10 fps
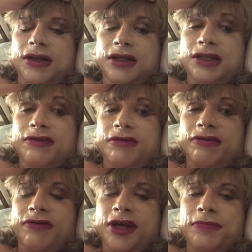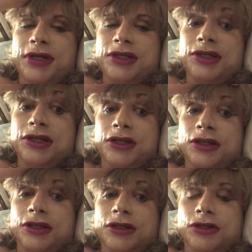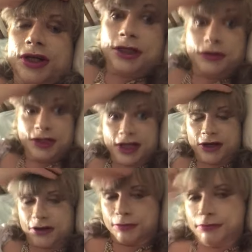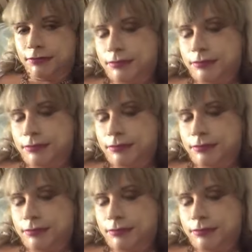This fat piece of shit tries to attack them.